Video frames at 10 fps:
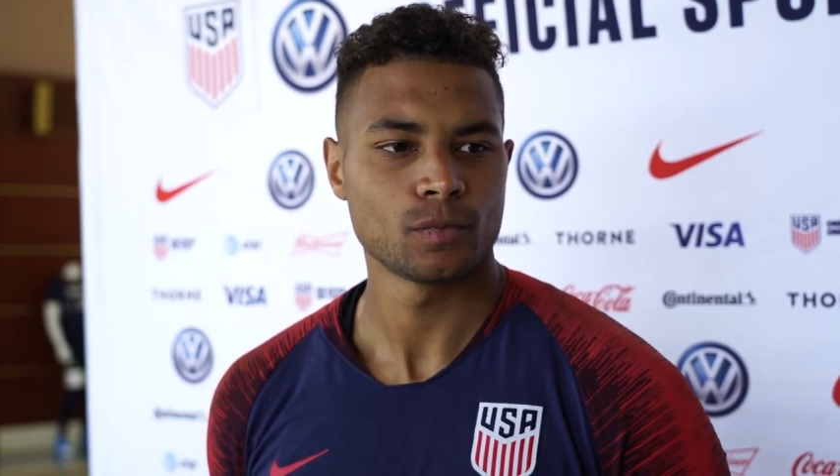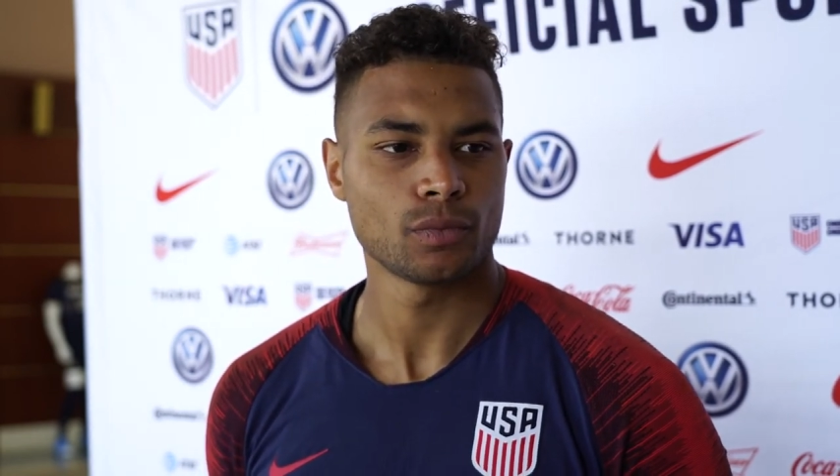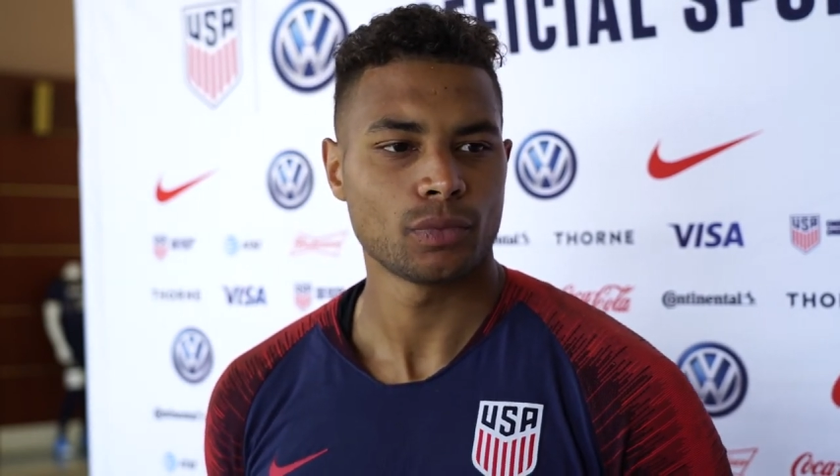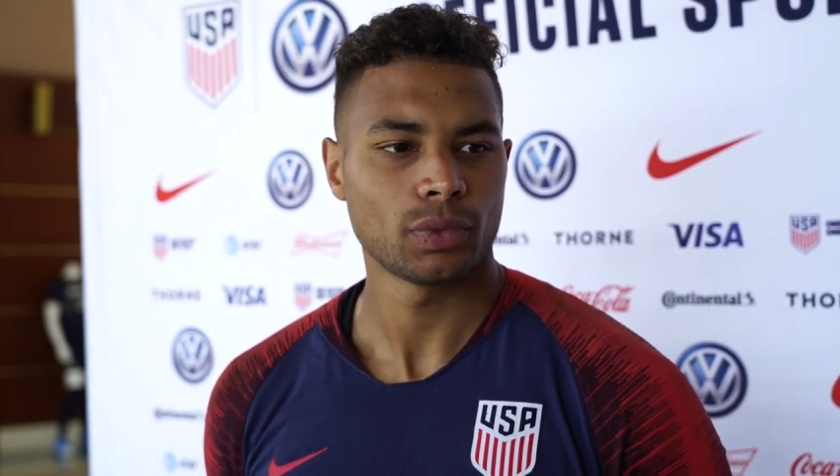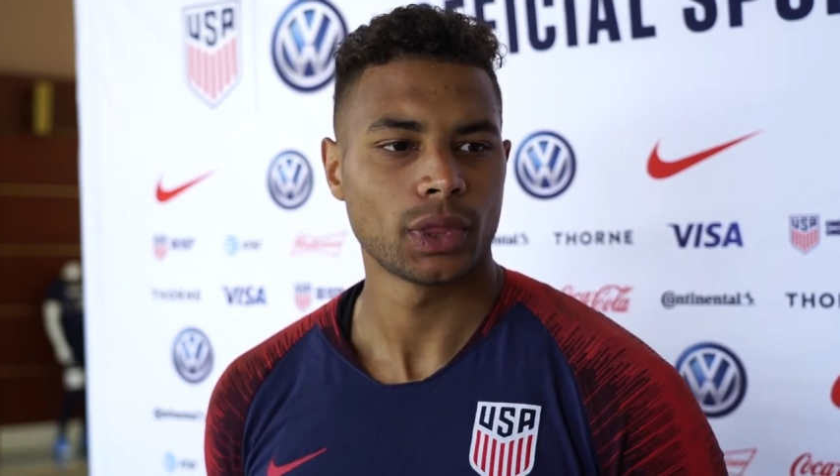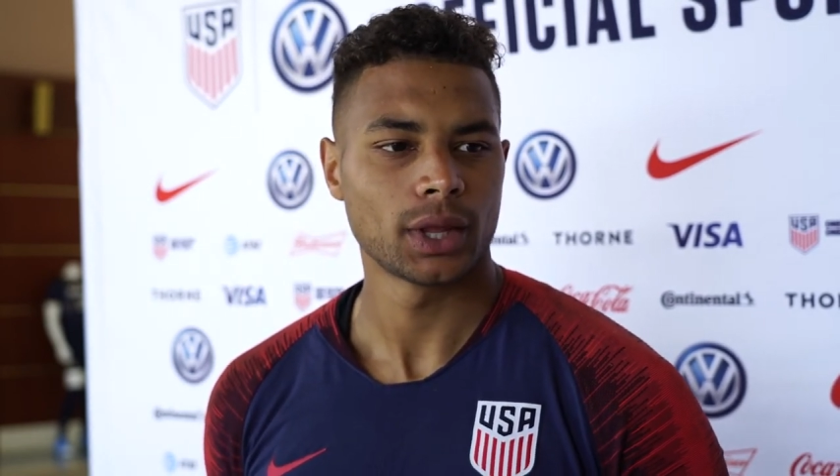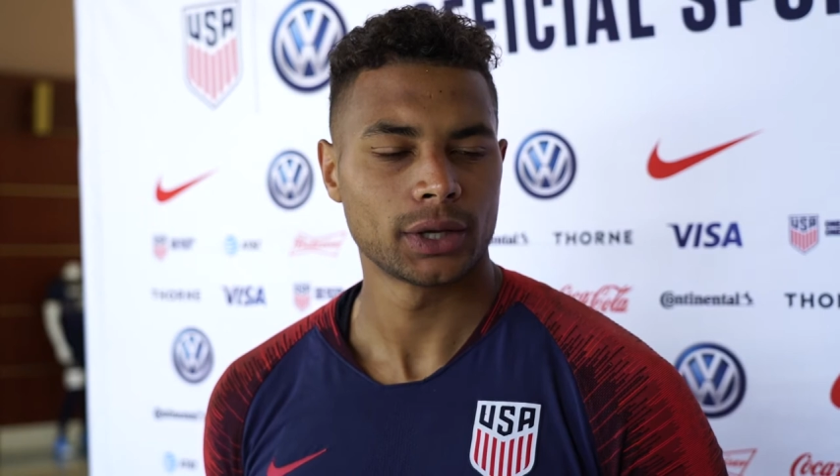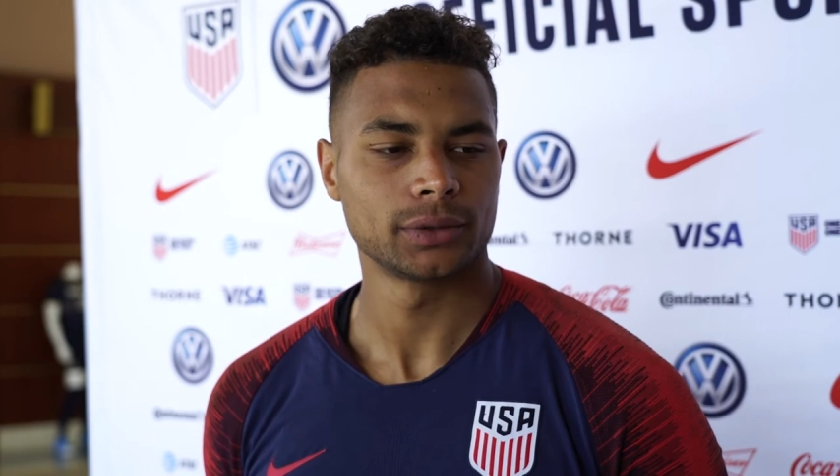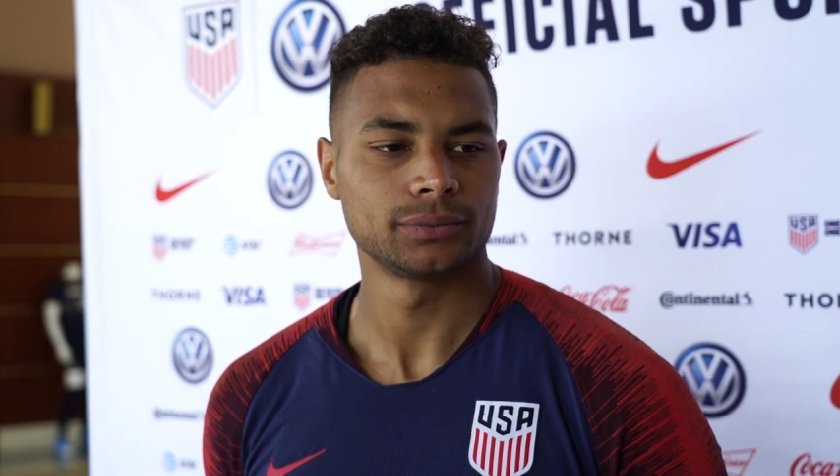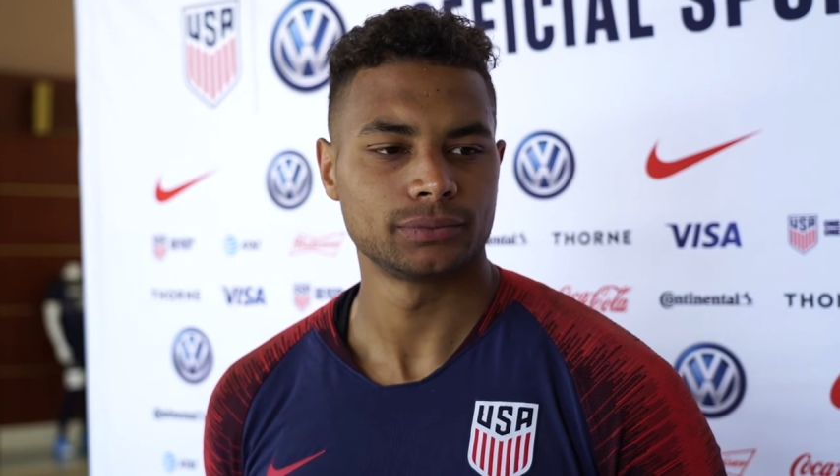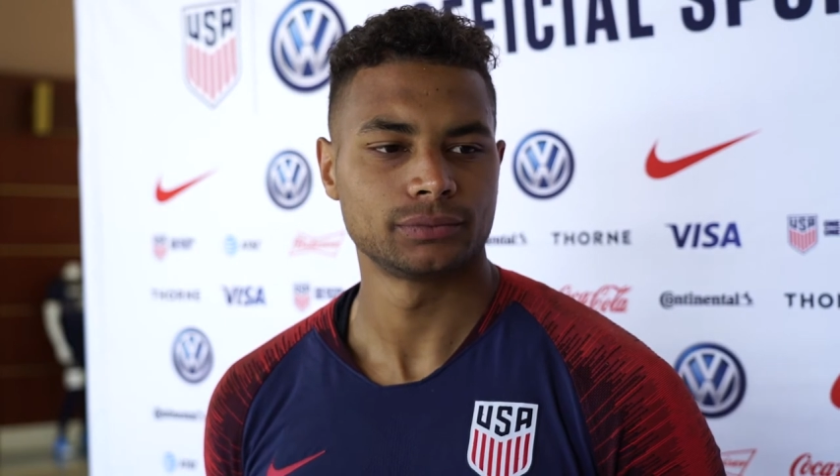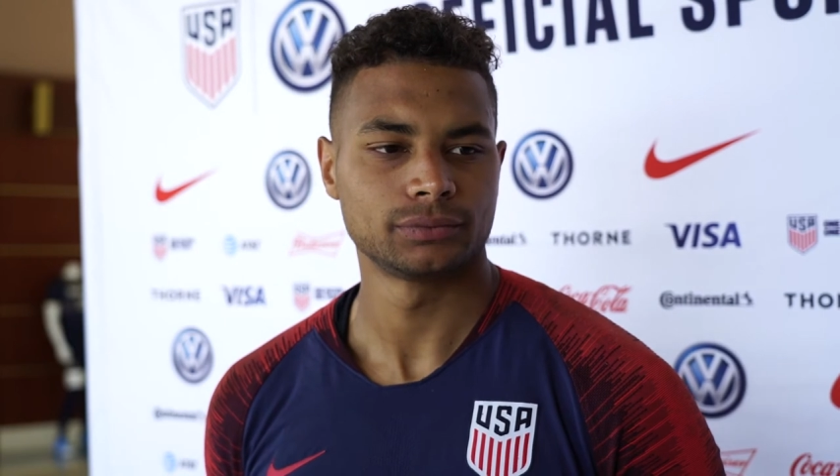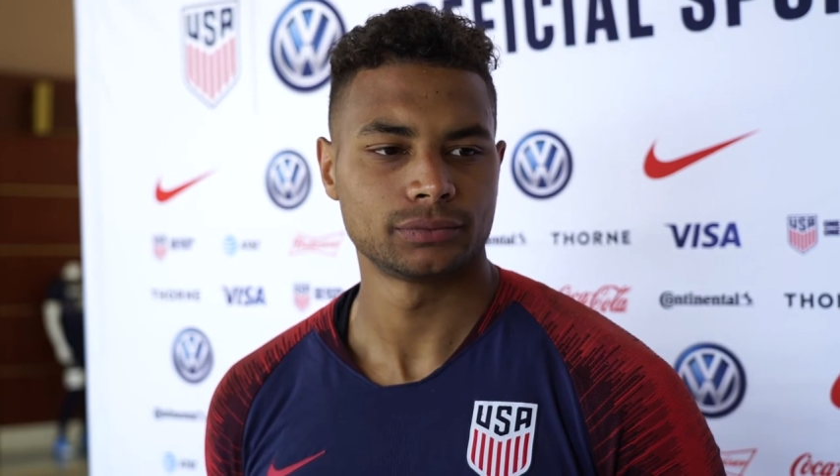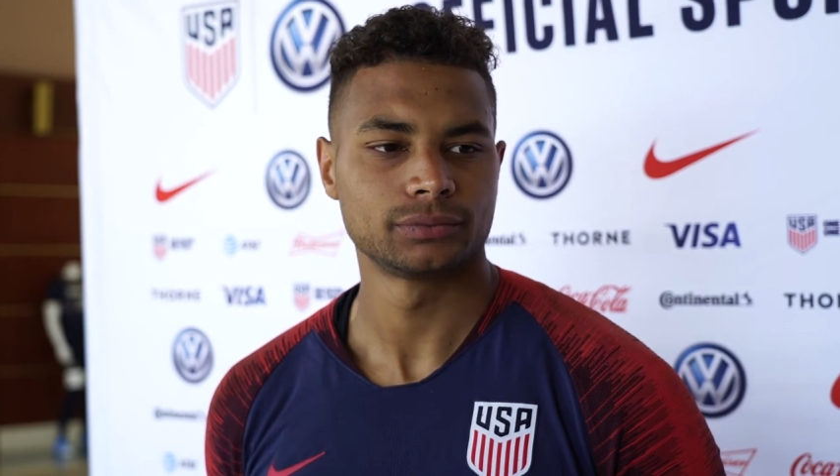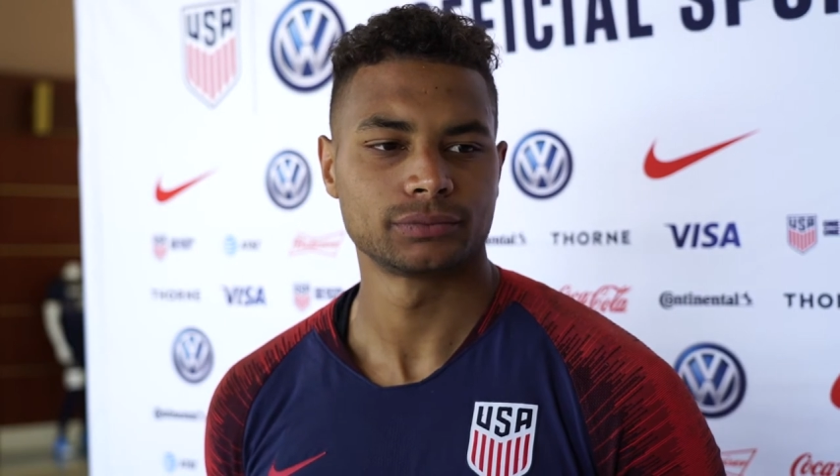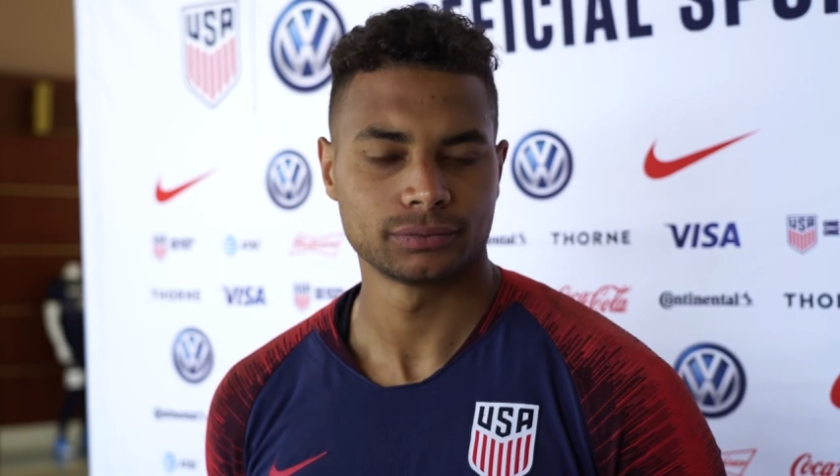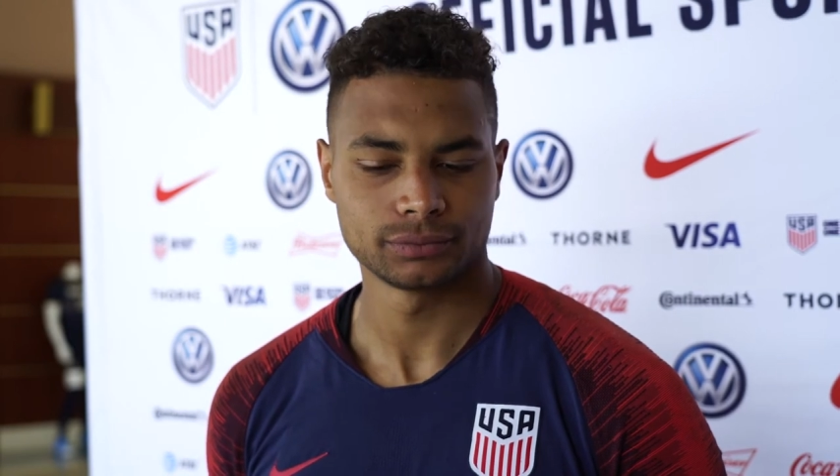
under the best coach maybe ever.